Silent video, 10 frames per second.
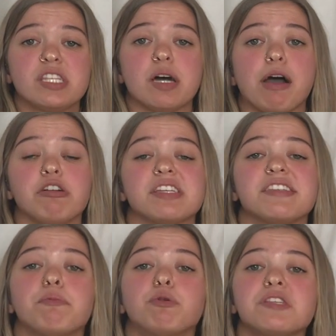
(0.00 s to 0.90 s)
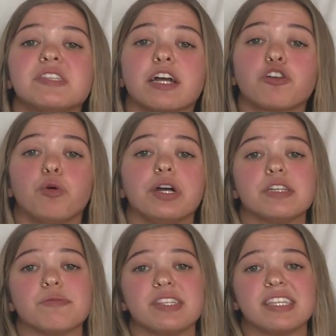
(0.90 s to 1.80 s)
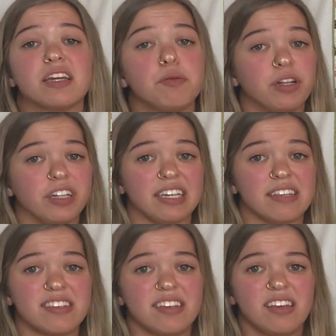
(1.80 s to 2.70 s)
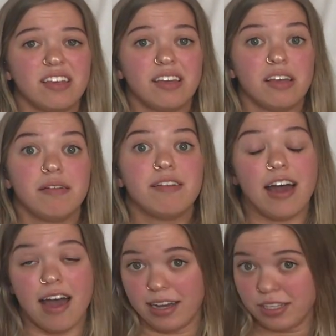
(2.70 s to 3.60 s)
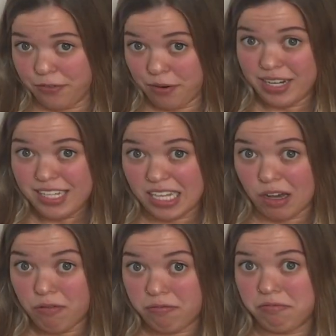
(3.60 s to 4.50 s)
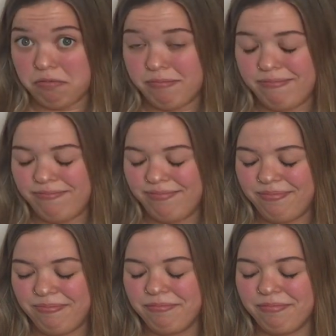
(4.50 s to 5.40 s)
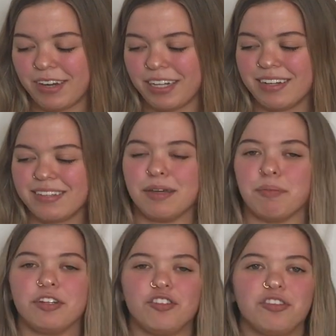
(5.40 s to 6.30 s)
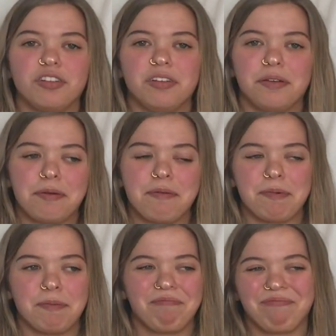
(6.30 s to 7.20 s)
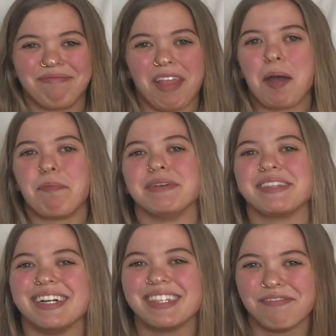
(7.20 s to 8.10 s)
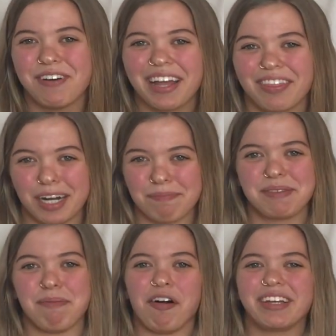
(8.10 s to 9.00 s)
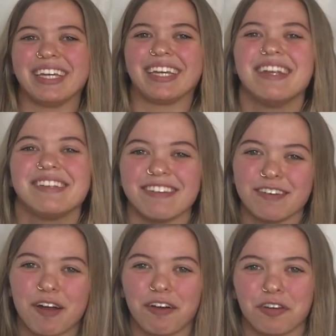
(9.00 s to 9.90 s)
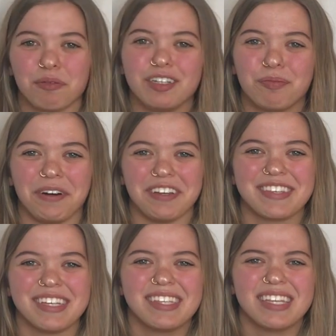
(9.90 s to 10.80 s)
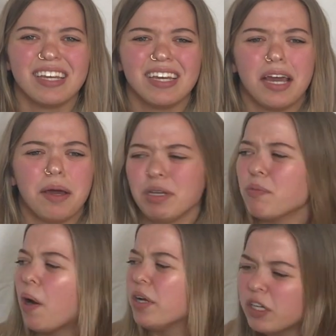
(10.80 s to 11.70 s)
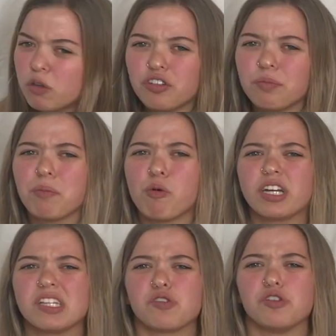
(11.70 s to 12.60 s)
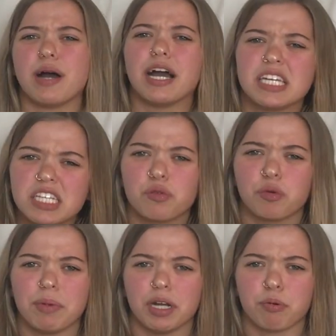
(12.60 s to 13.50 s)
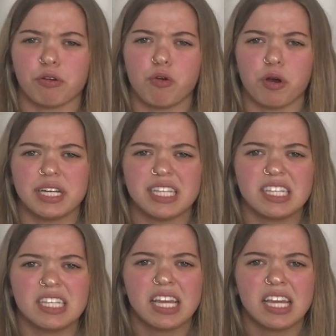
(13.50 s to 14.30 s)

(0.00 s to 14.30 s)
about disabled sexual intimacy and abilities. As for myself, I'm not going to say much. Besides the fact that I'm small, I can get into those hard-to-reach places. Meanwhile, Igor should be more concerned about his 3-minute performance.